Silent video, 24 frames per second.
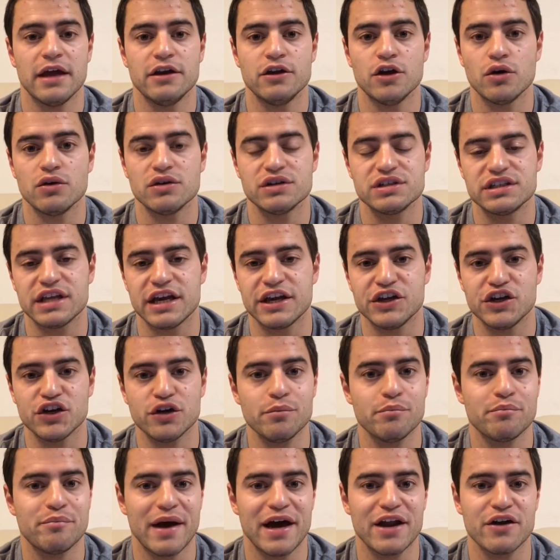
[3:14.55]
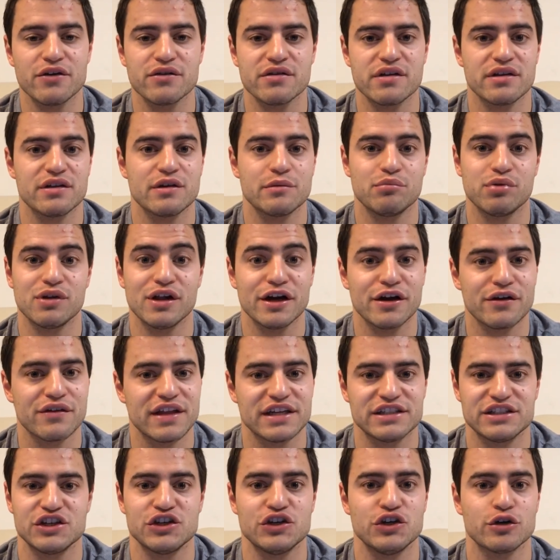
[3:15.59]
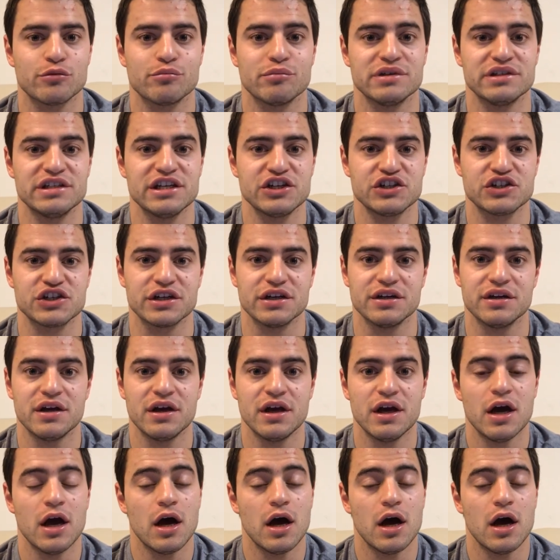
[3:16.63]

and notice that you're better than the player that's in your position,